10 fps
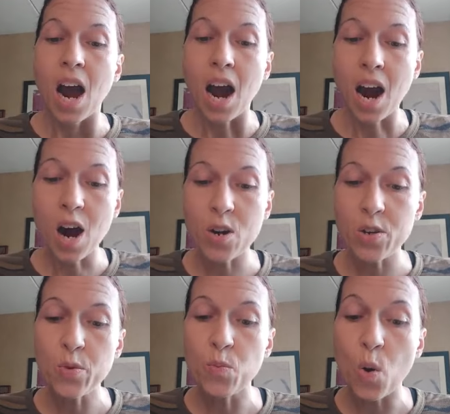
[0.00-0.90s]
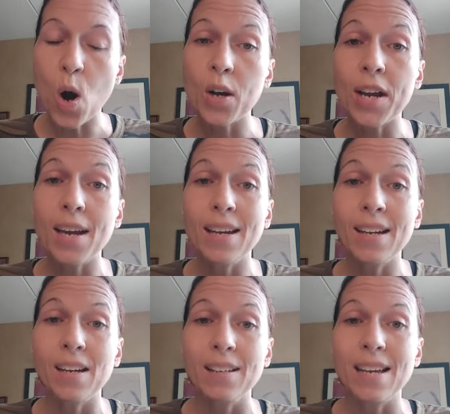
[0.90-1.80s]
Are you
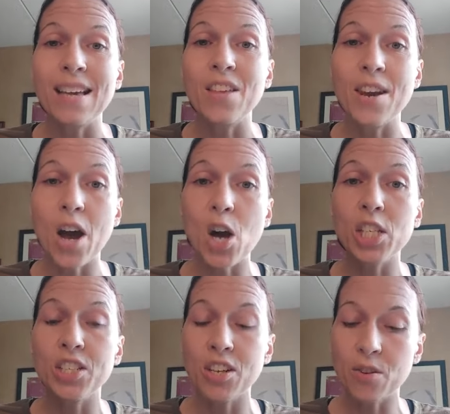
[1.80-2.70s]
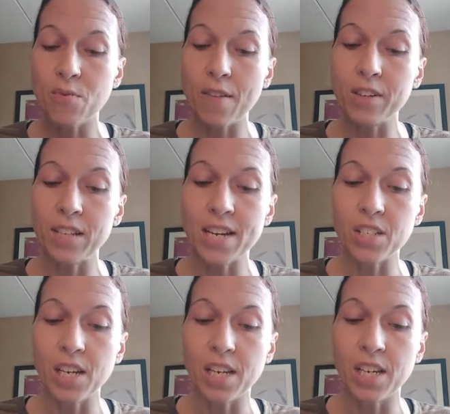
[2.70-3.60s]
walking in the knowledge and the
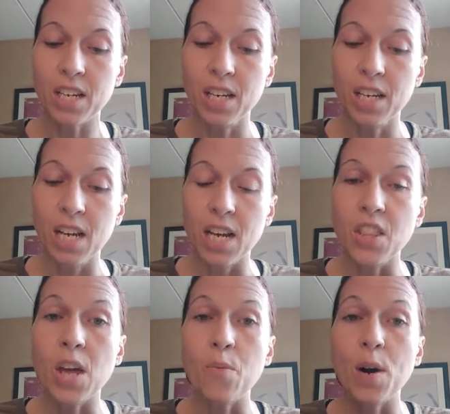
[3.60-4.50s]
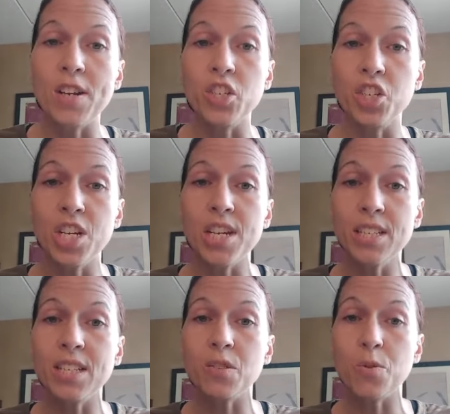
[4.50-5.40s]
revelation that when
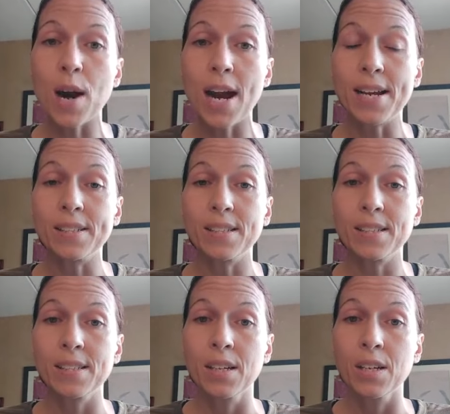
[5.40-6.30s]
Jesus Christ